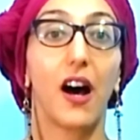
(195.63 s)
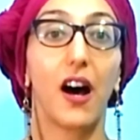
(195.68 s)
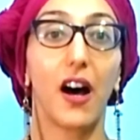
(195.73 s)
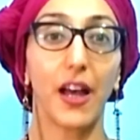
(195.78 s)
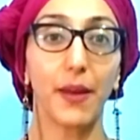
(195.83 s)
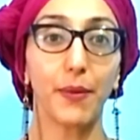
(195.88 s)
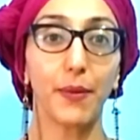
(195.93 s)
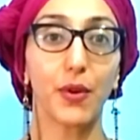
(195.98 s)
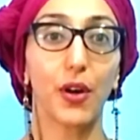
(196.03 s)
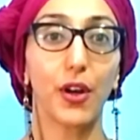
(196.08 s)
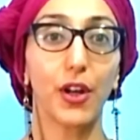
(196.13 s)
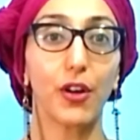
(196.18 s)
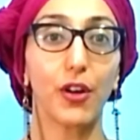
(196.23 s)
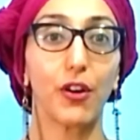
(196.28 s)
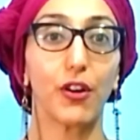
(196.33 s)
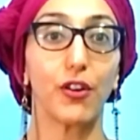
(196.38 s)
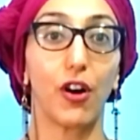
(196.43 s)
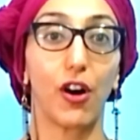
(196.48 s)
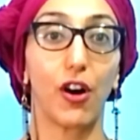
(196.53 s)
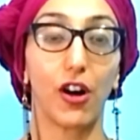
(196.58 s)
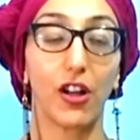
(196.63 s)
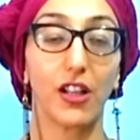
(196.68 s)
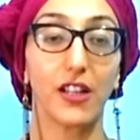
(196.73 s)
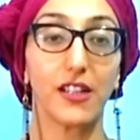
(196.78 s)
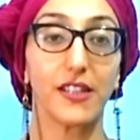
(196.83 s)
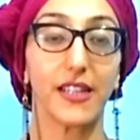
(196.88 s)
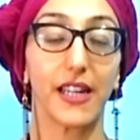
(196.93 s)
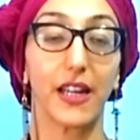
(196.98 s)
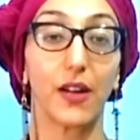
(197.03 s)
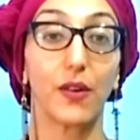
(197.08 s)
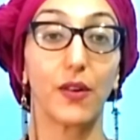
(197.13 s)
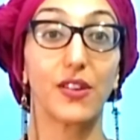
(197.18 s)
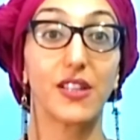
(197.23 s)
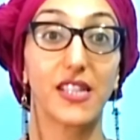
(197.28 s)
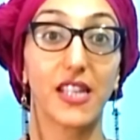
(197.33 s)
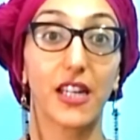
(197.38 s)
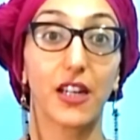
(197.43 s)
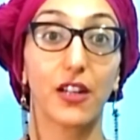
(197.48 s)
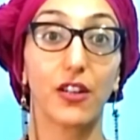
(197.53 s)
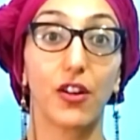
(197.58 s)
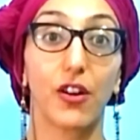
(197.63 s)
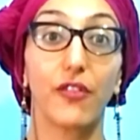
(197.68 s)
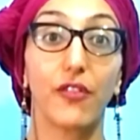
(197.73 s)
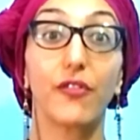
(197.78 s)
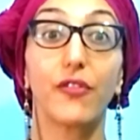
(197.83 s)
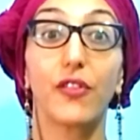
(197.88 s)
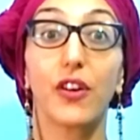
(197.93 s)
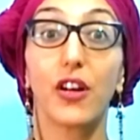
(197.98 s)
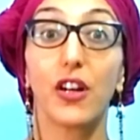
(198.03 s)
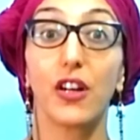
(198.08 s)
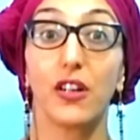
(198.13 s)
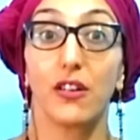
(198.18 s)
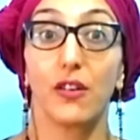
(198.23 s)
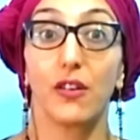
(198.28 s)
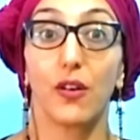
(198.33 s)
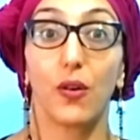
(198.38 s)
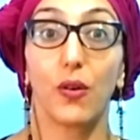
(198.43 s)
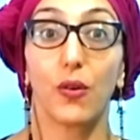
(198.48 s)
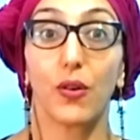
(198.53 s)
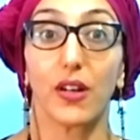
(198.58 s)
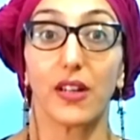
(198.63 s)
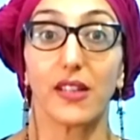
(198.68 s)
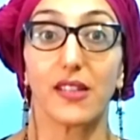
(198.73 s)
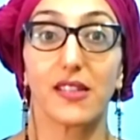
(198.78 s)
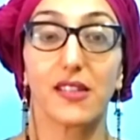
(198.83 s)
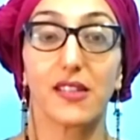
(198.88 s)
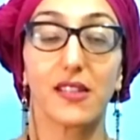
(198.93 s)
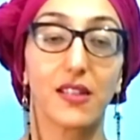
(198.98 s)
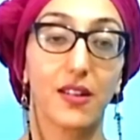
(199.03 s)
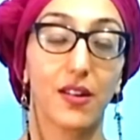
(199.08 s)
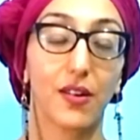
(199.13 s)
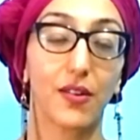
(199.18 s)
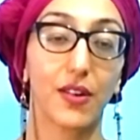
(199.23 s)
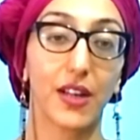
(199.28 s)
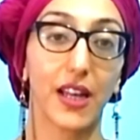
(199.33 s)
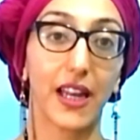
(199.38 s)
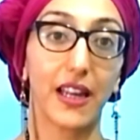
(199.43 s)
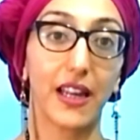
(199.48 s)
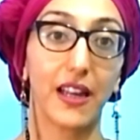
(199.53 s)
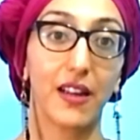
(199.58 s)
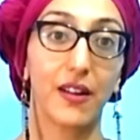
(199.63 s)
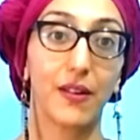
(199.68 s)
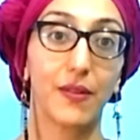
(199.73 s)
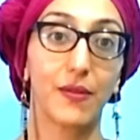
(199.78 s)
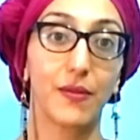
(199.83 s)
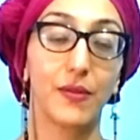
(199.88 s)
I'm going on a holiday on the 2nd of August, okay?